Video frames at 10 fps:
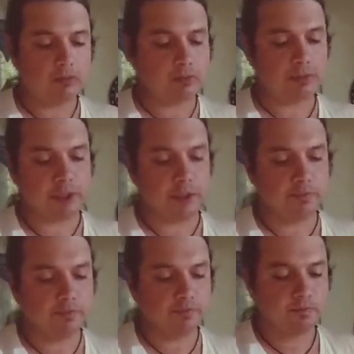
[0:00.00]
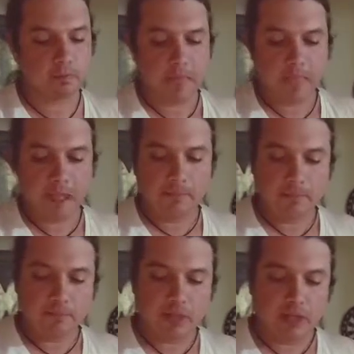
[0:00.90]
It's pretty good.
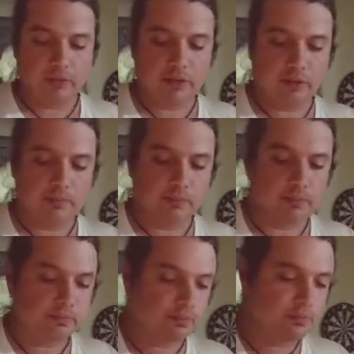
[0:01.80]
I think